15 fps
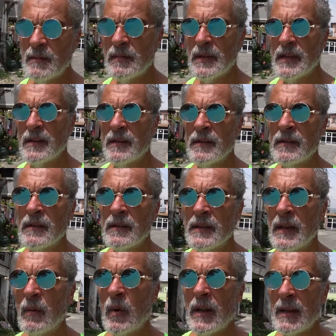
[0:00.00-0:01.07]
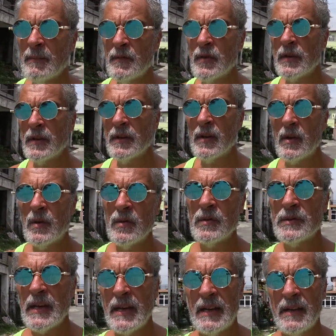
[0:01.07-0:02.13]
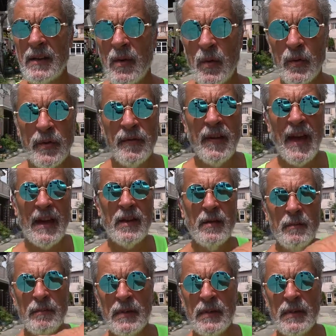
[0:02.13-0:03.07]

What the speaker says: cleaner, that while I'm drilling the holes, I can hold the vacuum.